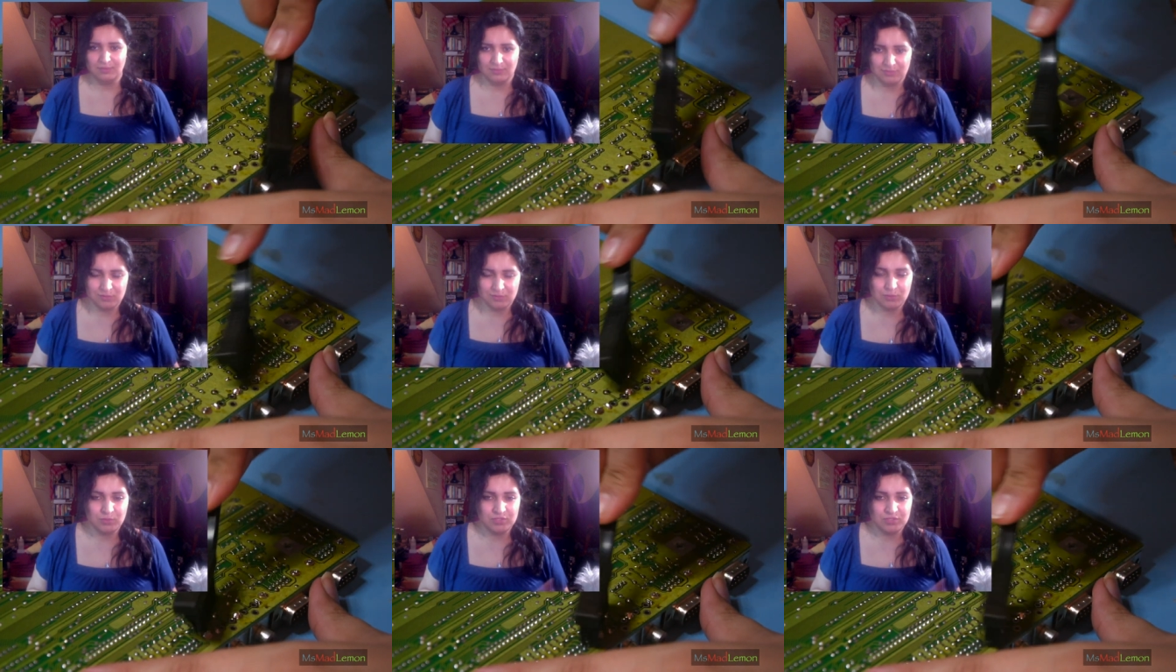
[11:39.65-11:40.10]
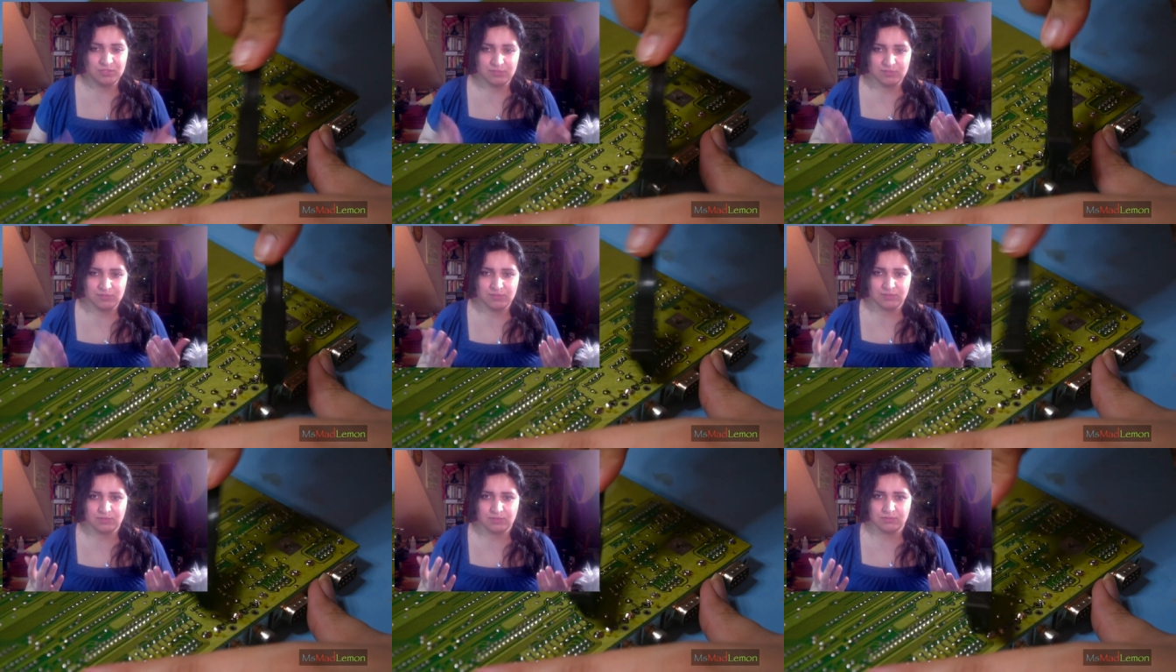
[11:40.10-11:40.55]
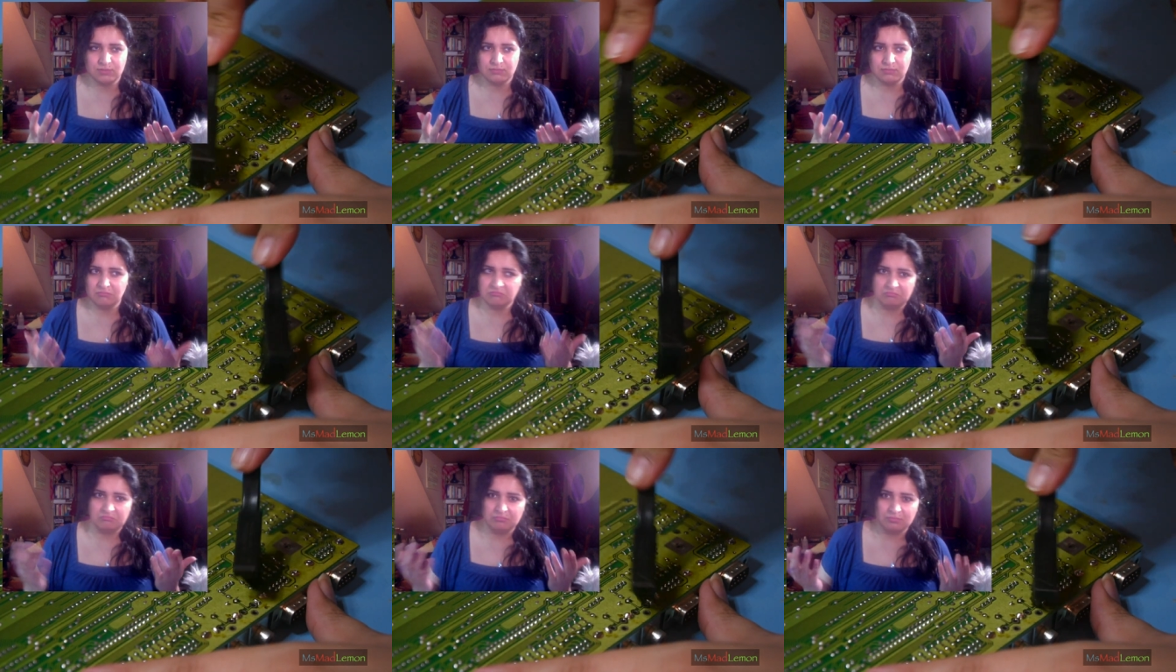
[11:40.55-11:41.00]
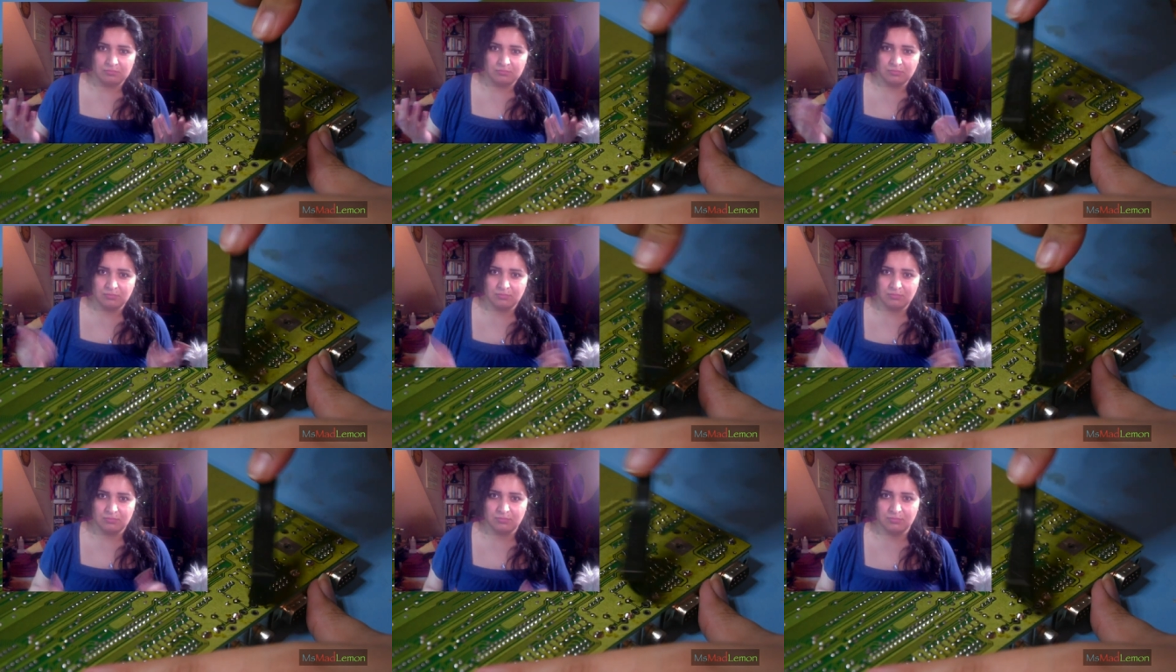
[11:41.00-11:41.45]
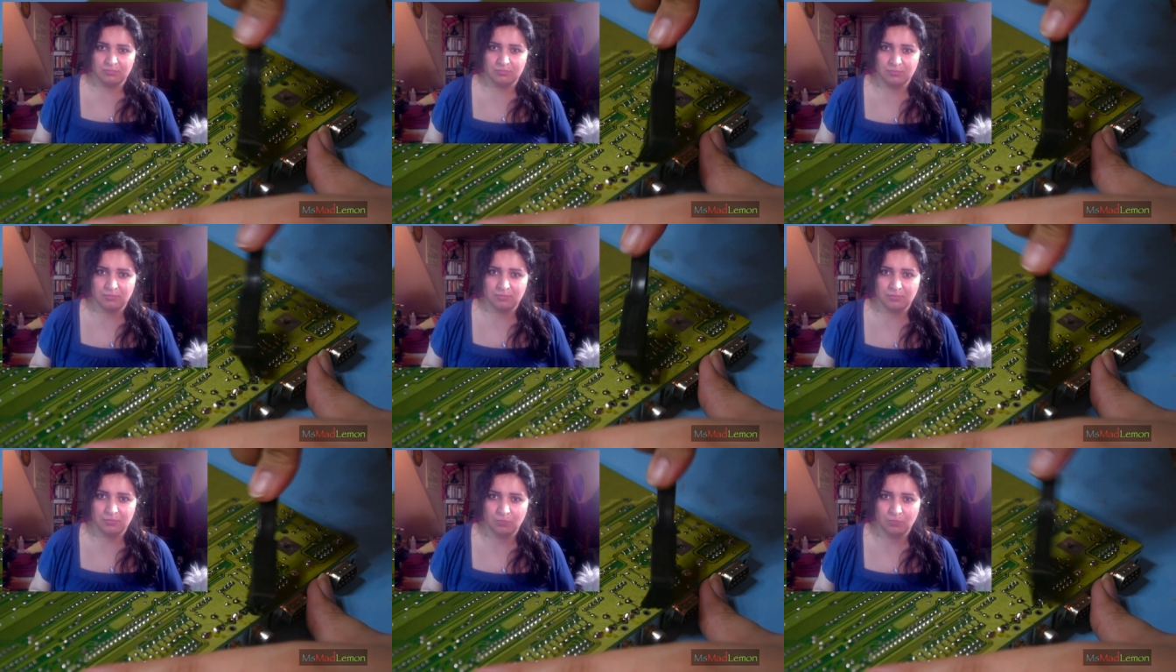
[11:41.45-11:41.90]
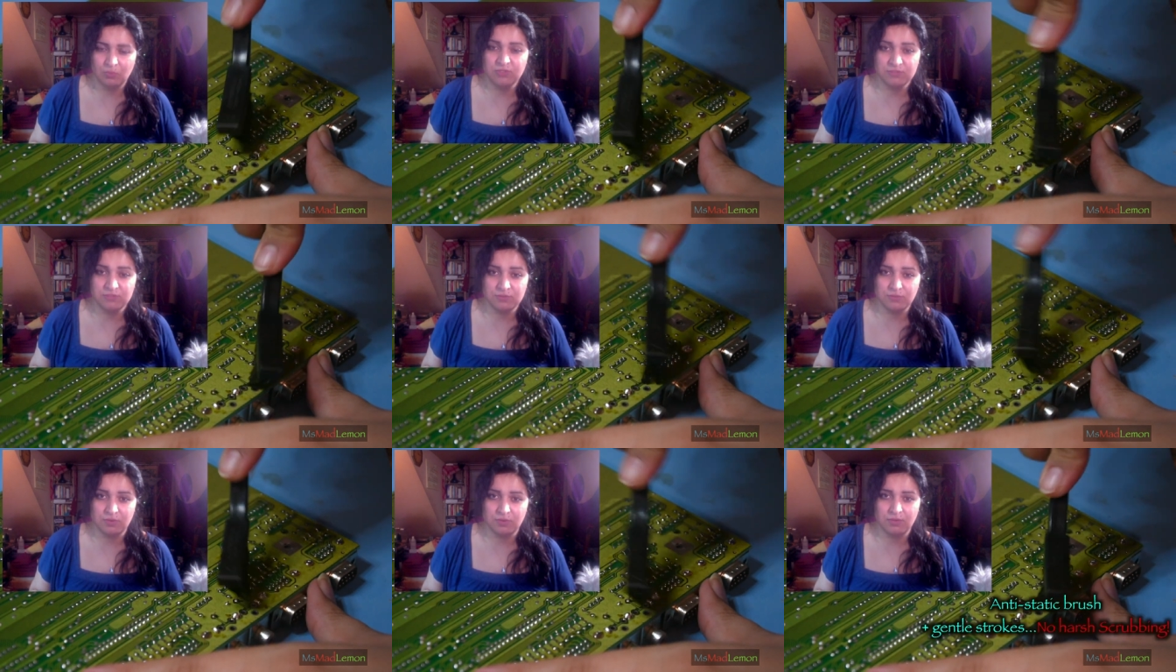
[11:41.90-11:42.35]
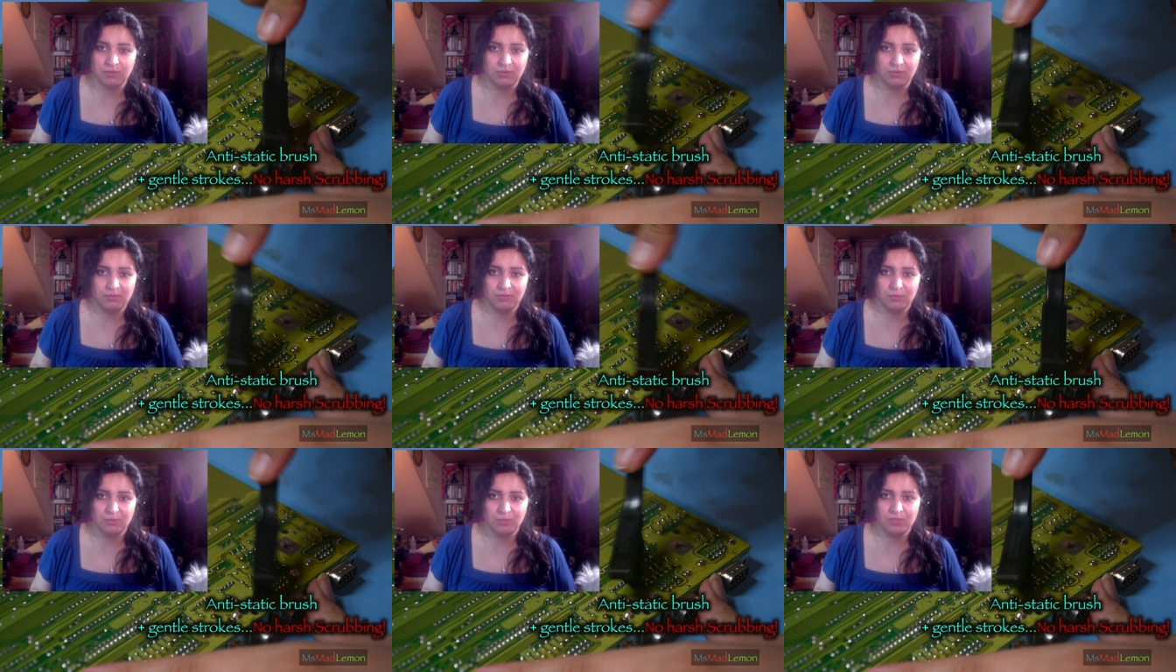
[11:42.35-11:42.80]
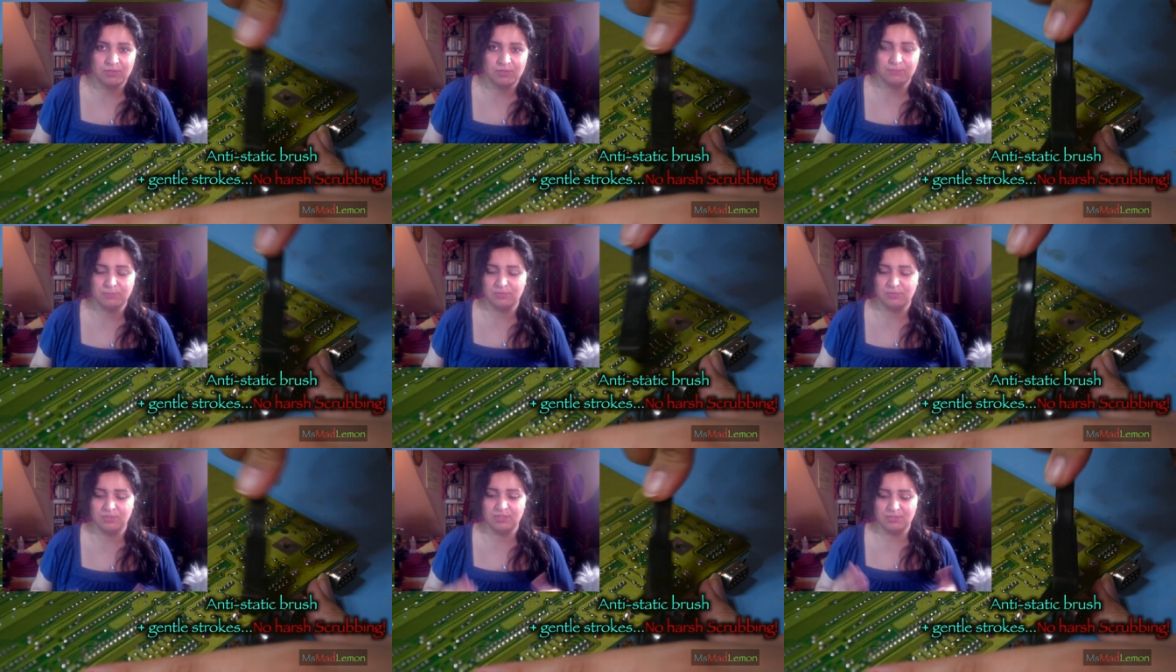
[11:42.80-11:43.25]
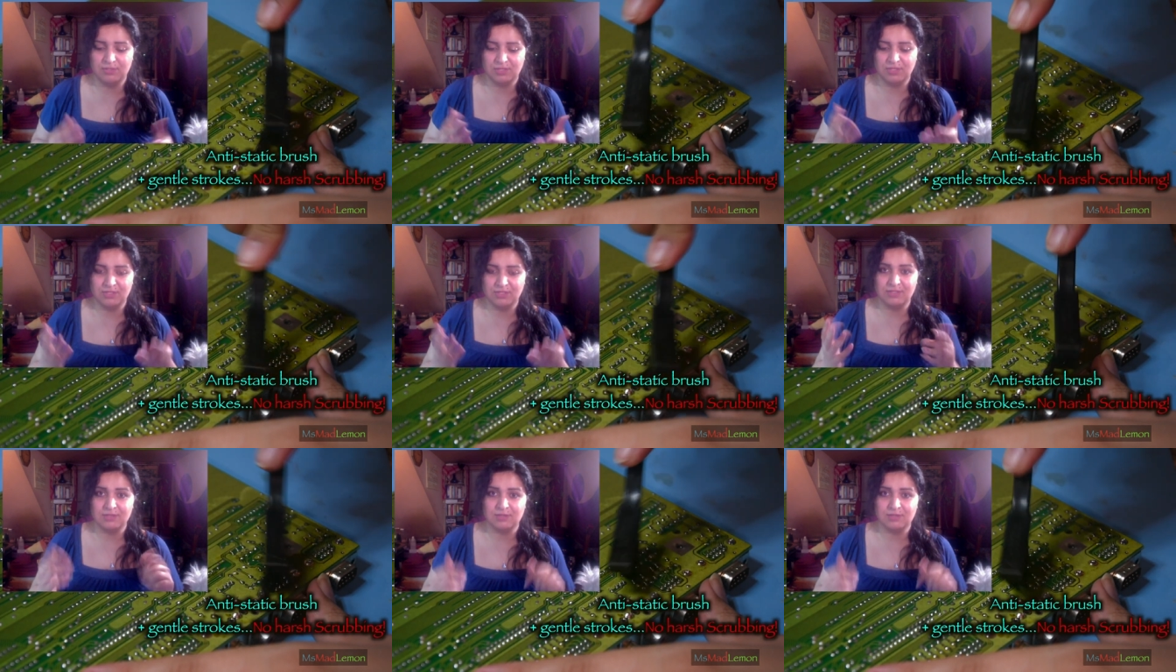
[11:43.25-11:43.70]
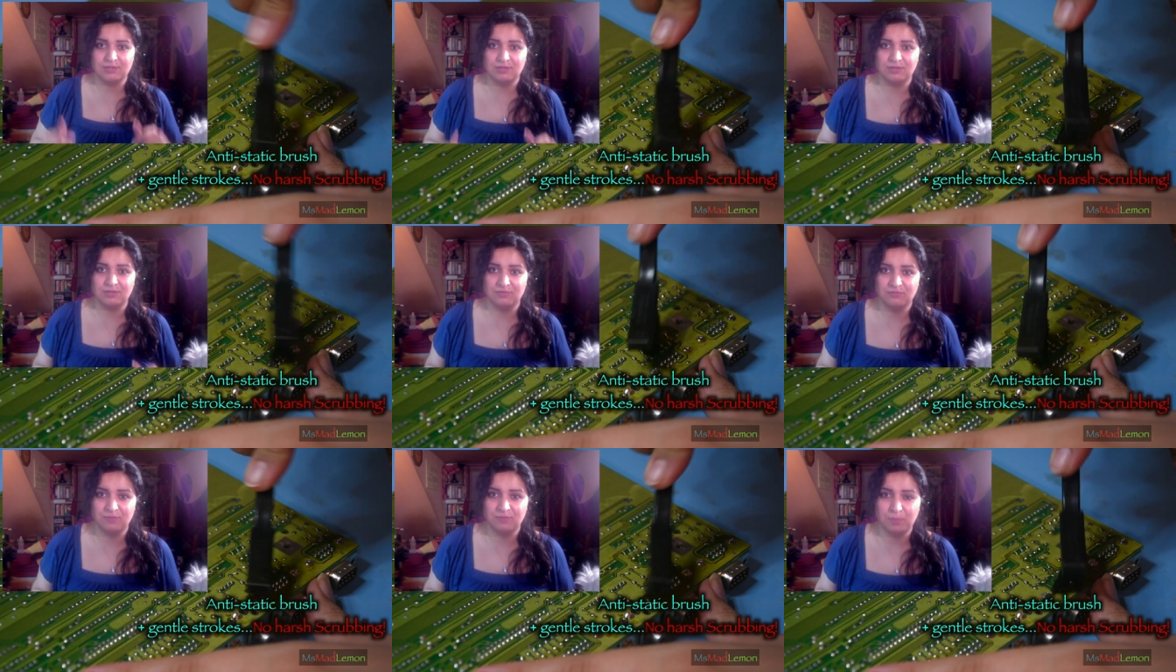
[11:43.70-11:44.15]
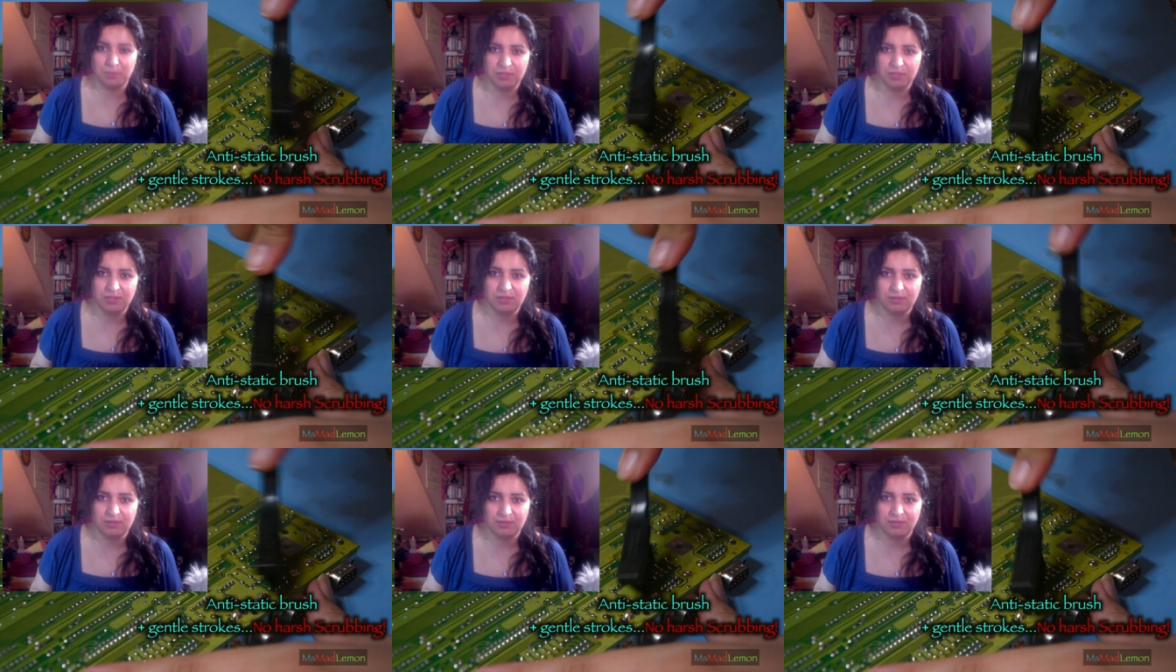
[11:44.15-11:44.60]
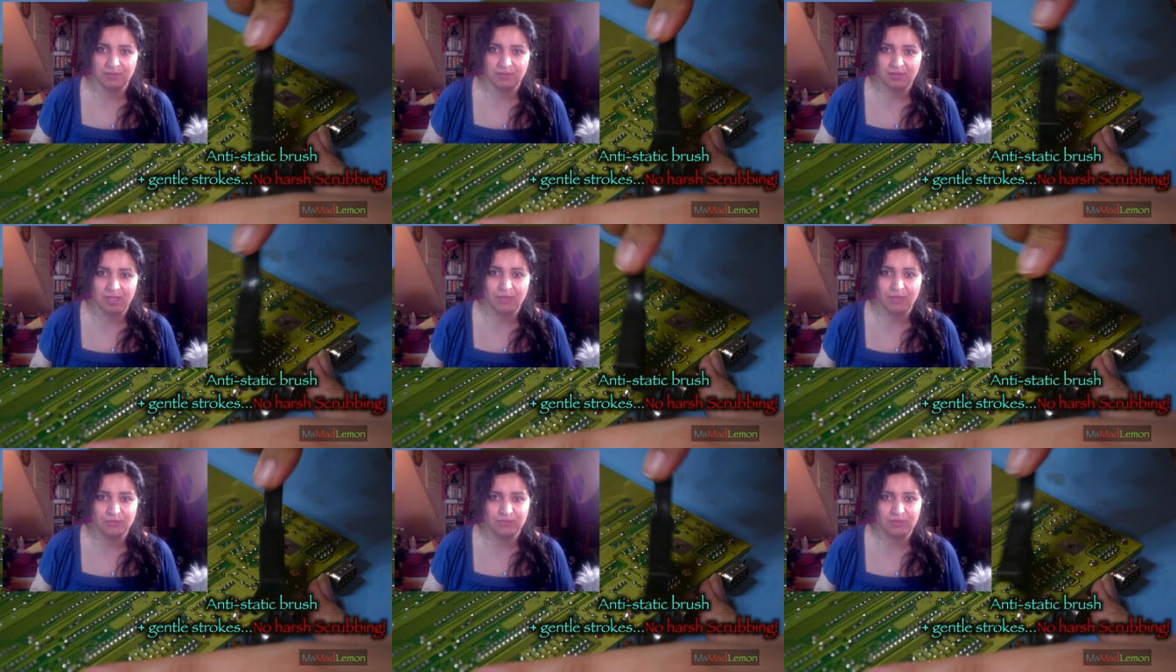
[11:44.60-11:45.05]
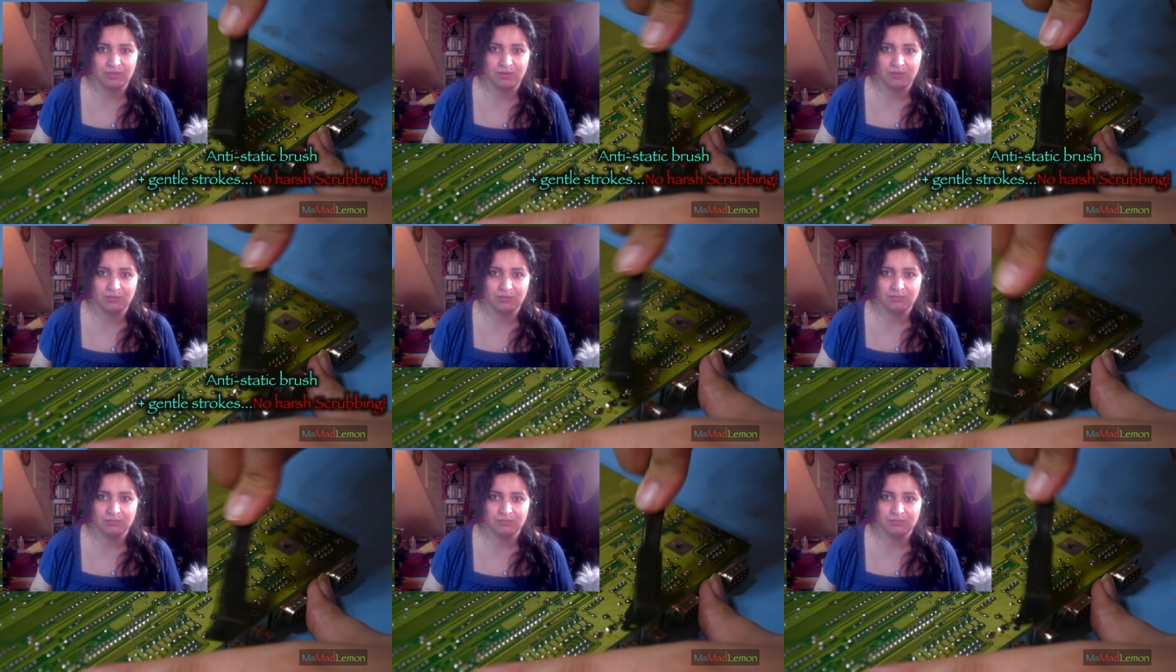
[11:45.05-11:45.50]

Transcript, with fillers: So which is, what's wrong with putting an alternative opinion out there?